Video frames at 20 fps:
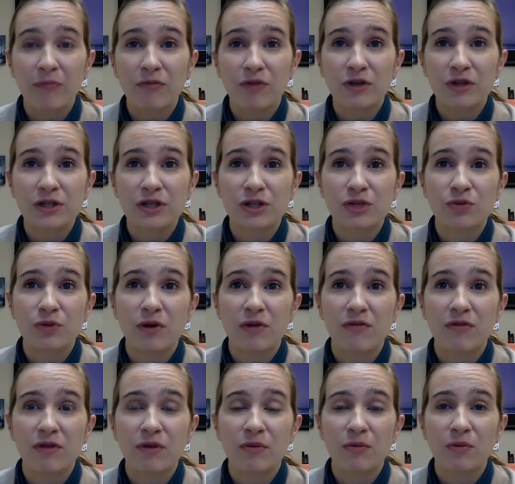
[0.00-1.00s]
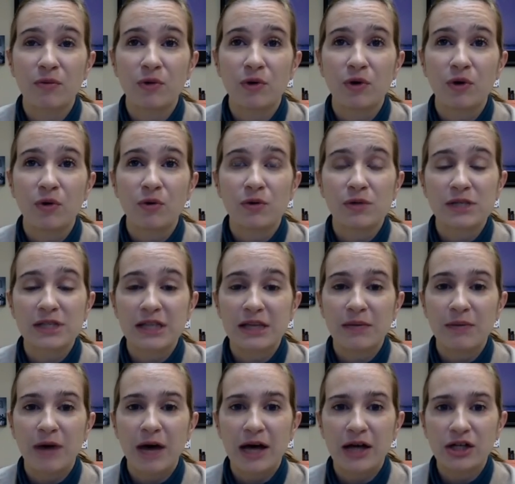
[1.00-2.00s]
For instance, one of them was
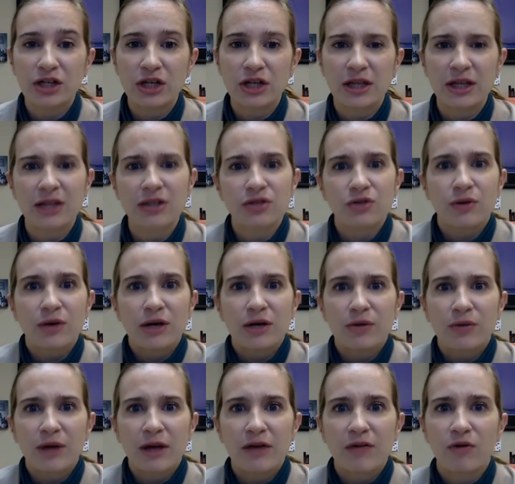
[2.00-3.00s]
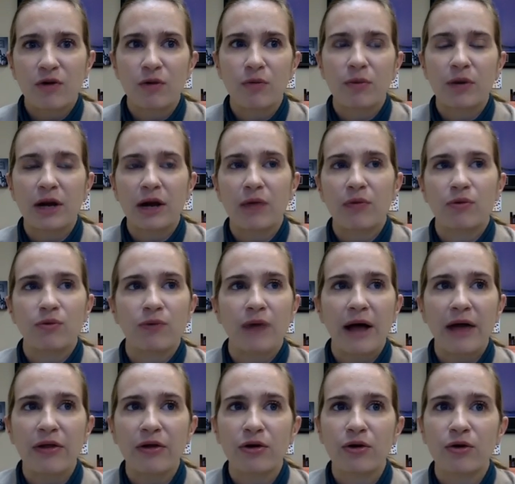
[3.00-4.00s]
sleep hygiene. That's great to rank for, but I would
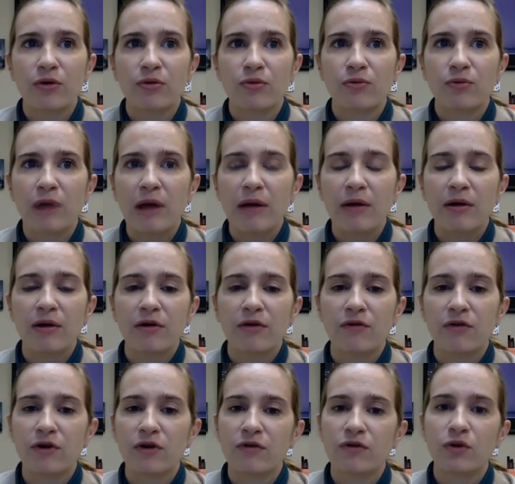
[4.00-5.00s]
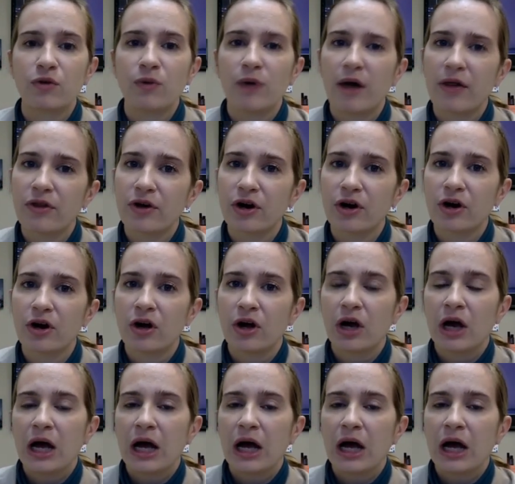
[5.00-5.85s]
rather rank for a few other